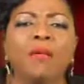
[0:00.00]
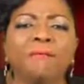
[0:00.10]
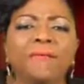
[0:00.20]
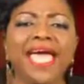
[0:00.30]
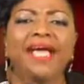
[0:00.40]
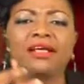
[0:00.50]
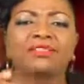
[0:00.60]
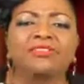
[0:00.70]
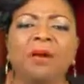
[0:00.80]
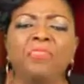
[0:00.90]
make
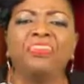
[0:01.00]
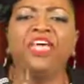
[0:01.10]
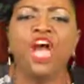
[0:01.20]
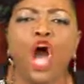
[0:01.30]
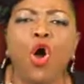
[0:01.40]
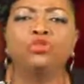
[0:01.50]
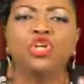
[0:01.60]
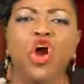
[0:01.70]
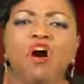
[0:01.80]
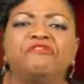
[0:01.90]
something
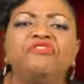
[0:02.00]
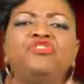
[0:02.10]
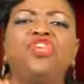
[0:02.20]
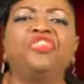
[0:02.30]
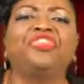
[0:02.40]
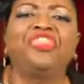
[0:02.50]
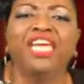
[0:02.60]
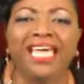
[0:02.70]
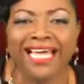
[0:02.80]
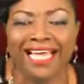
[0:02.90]
out of
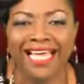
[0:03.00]
nothing.